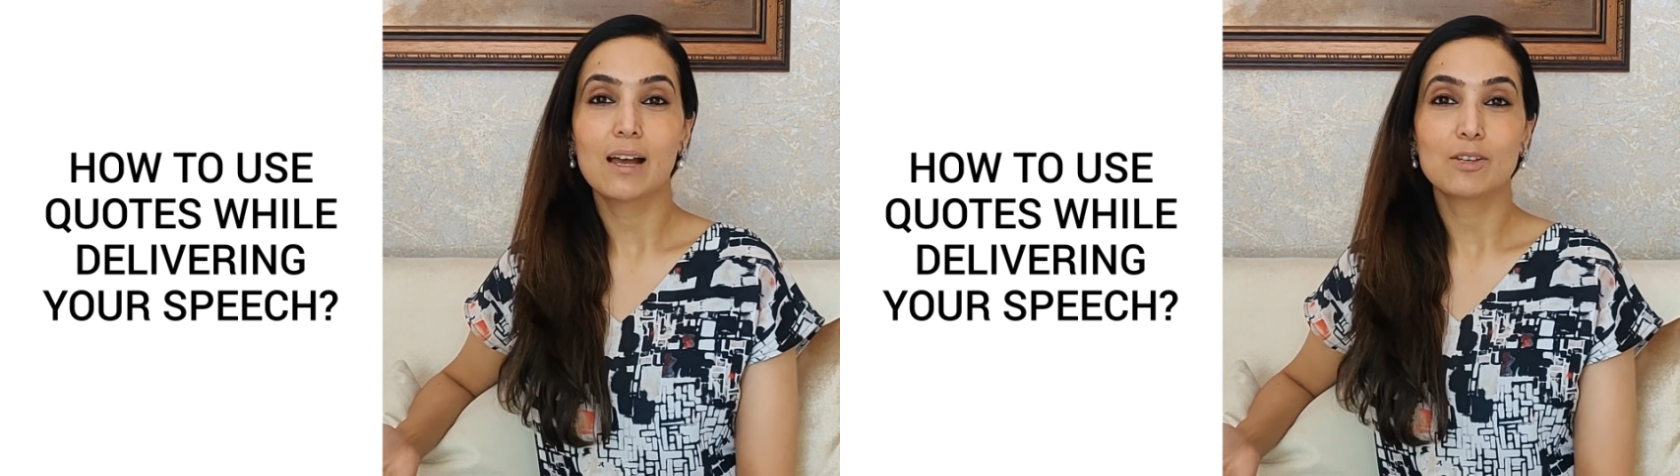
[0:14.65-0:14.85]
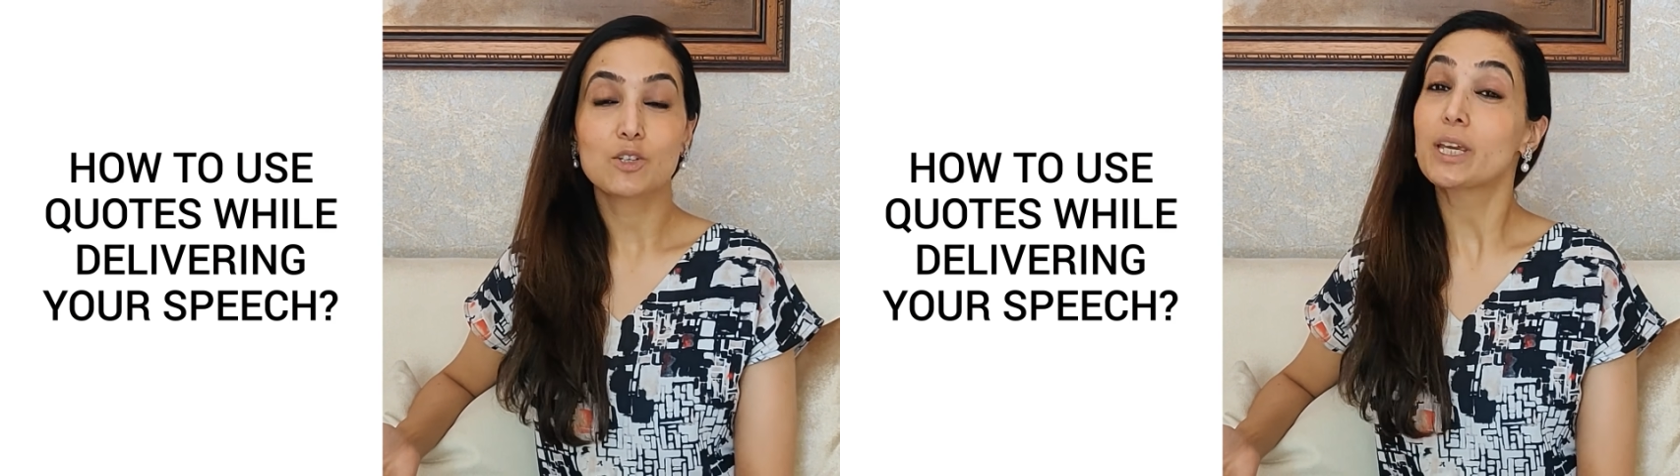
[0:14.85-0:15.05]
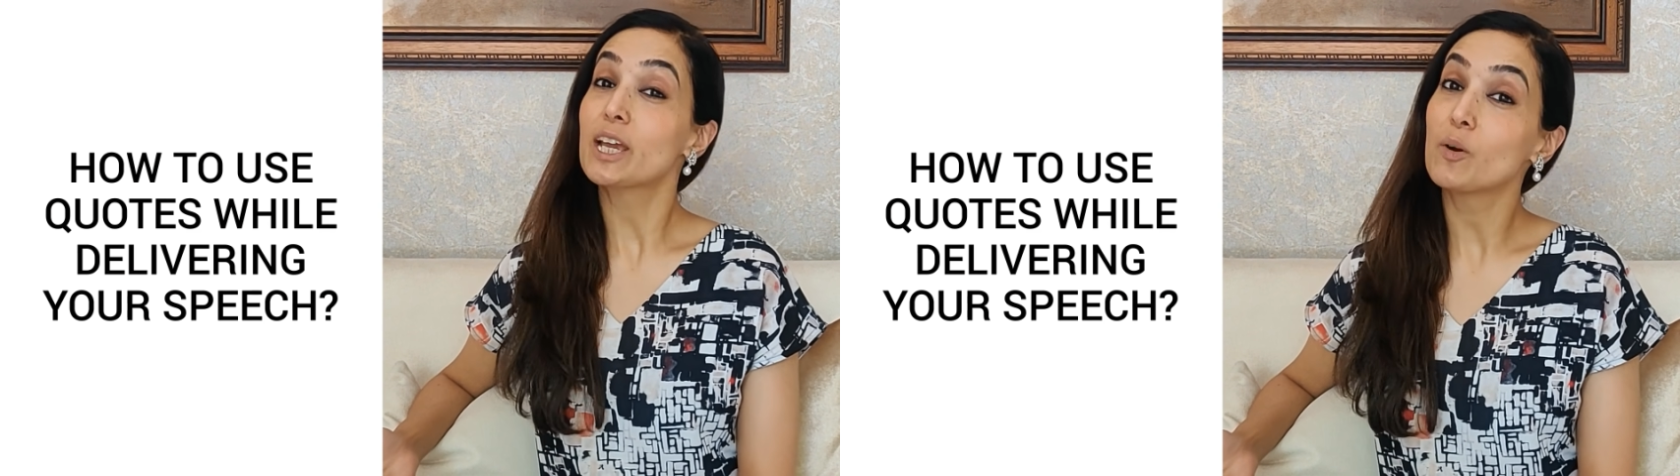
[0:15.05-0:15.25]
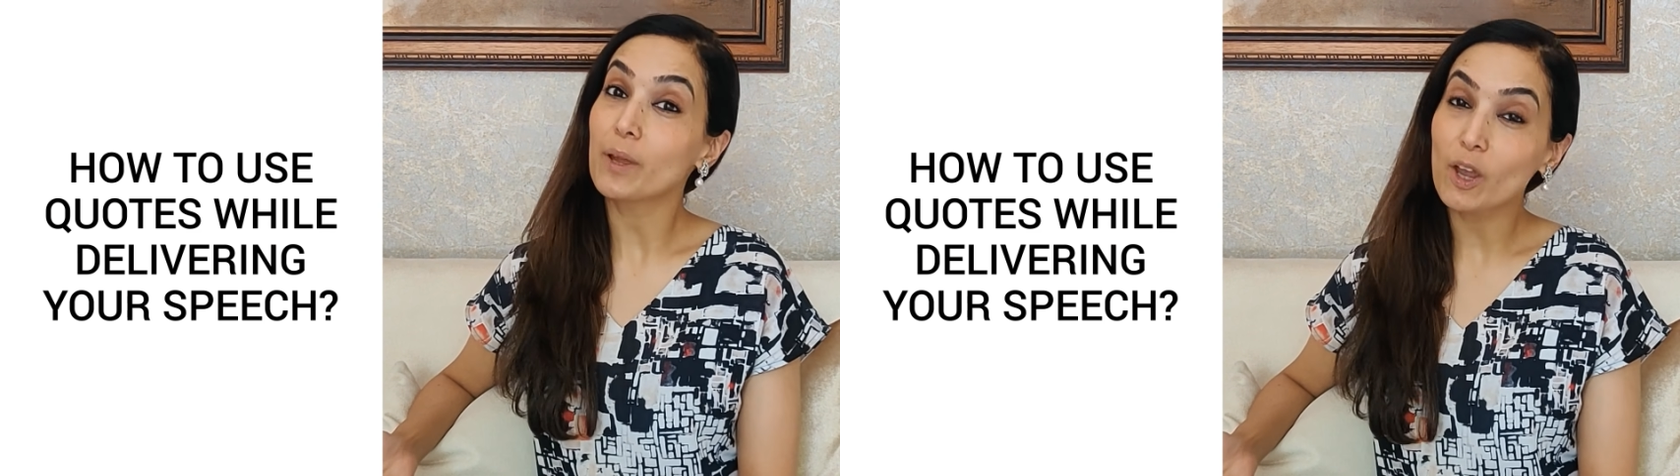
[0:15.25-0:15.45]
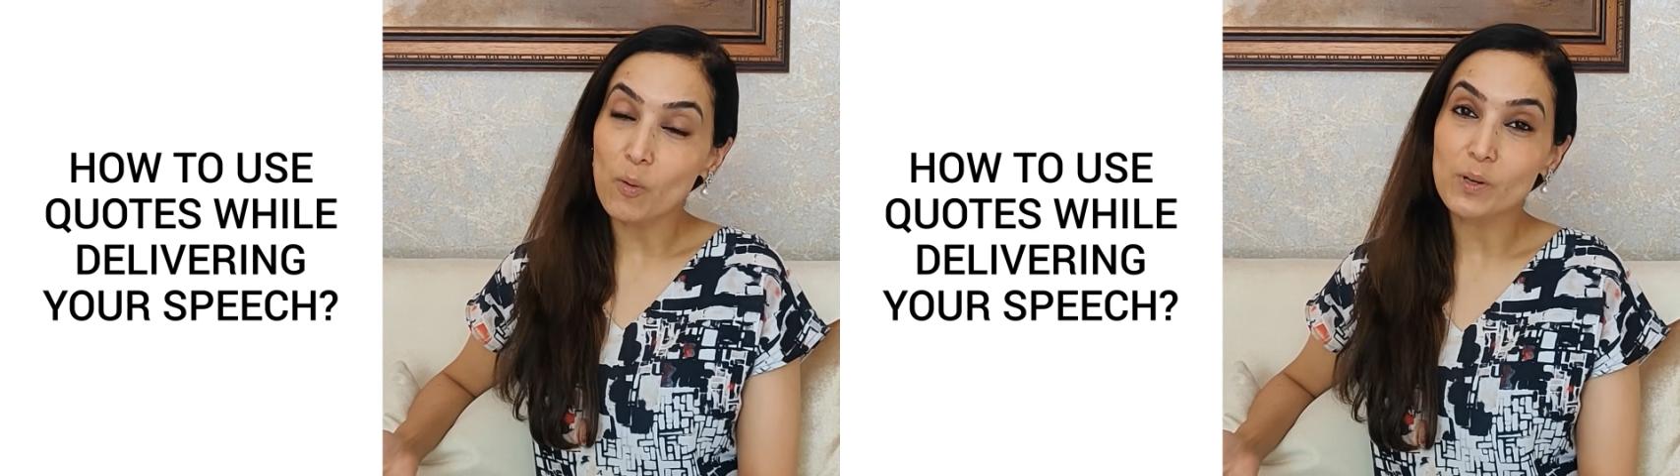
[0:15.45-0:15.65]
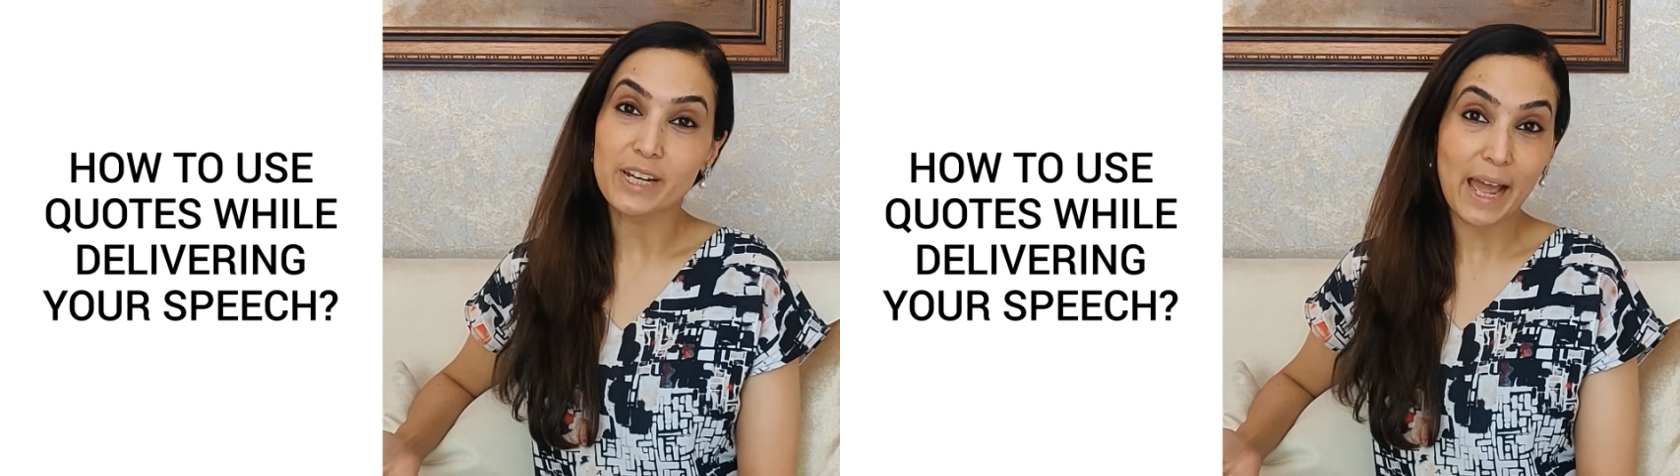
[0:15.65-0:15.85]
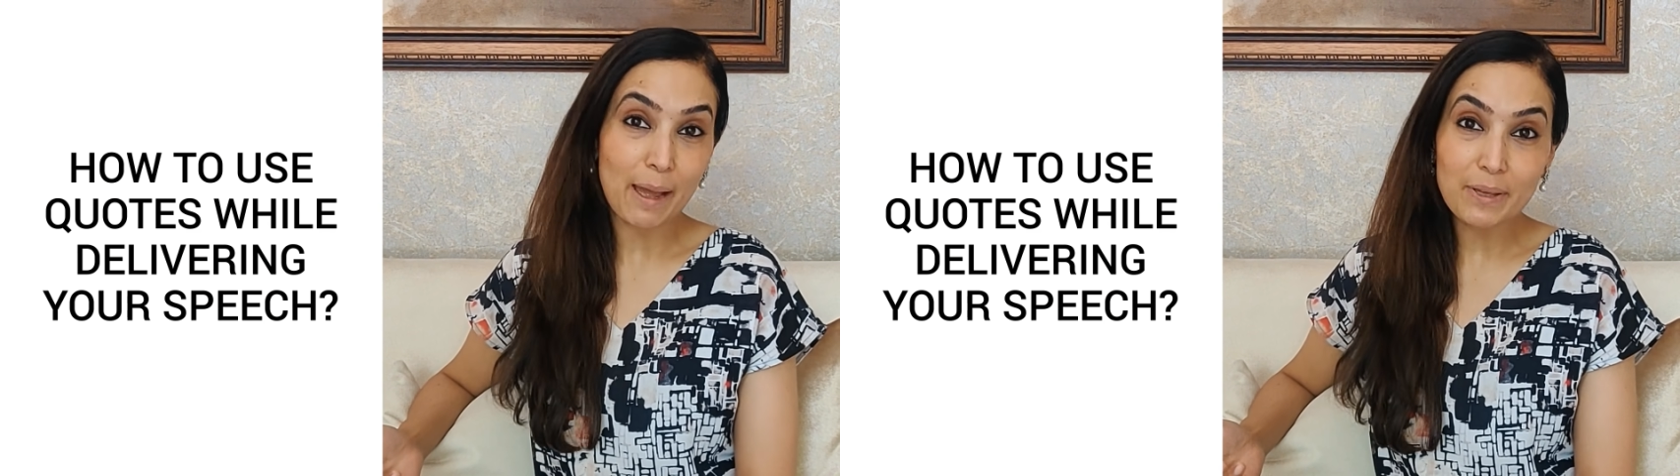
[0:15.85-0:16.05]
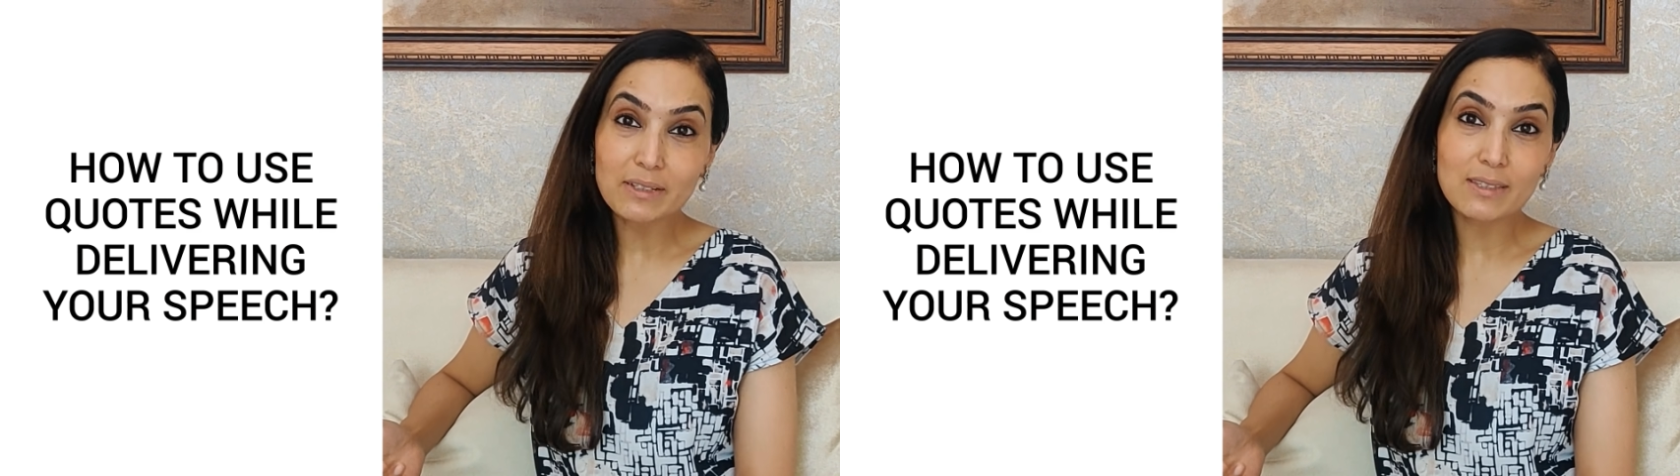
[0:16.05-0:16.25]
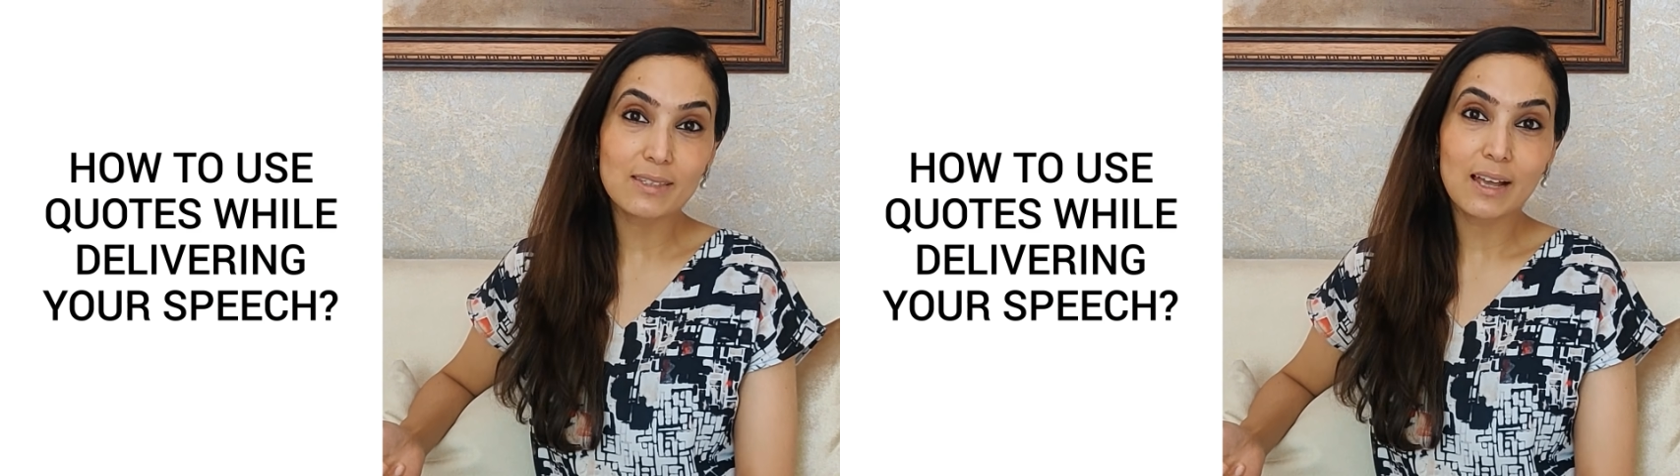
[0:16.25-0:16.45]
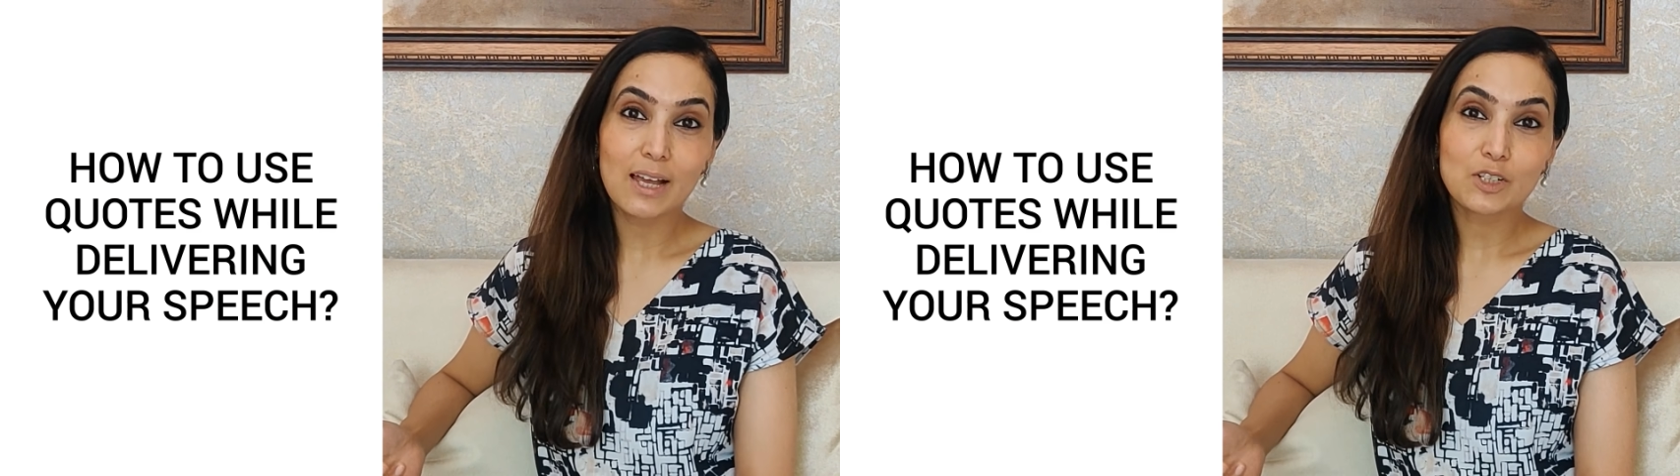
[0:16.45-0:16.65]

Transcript: to kick away old habits,